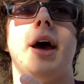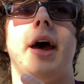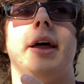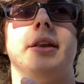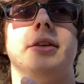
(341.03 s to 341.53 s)

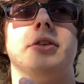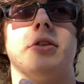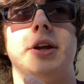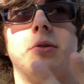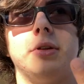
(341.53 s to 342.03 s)
and your
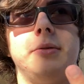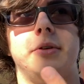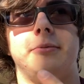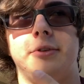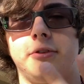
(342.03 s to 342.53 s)

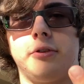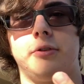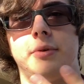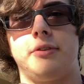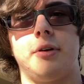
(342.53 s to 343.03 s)
equilibrium is
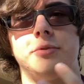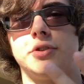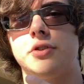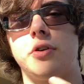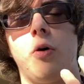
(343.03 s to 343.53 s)
also messed up.
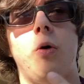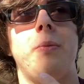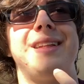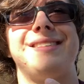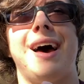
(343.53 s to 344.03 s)
Just your whole
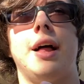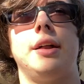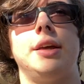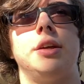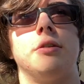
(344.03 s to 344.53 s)

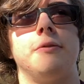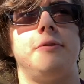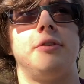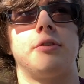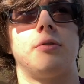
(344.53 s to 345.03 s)
mentality, your
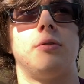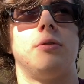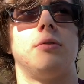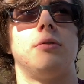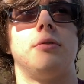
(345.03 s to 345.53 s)

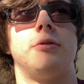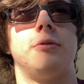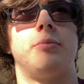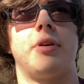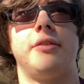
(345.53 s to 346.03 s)
physical
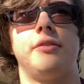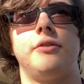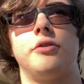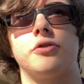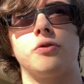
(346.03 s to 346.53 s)

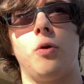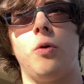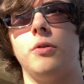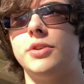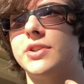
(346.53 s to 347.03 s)
presence, your
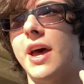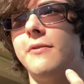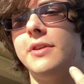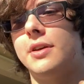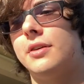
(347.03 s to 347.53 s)
soul, just
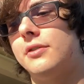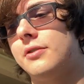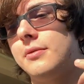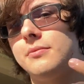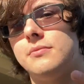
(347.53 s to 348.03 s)
everything
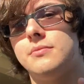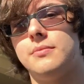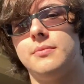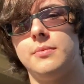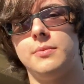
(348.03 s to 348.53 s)
is
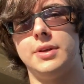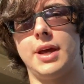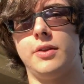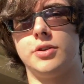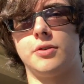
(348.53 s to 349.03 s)

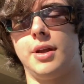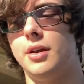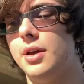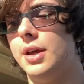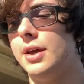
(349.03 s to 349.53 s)
down the drain.
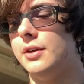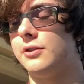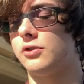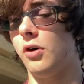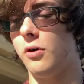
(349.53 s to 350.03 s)

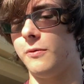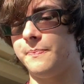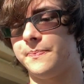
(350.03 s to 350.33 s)
So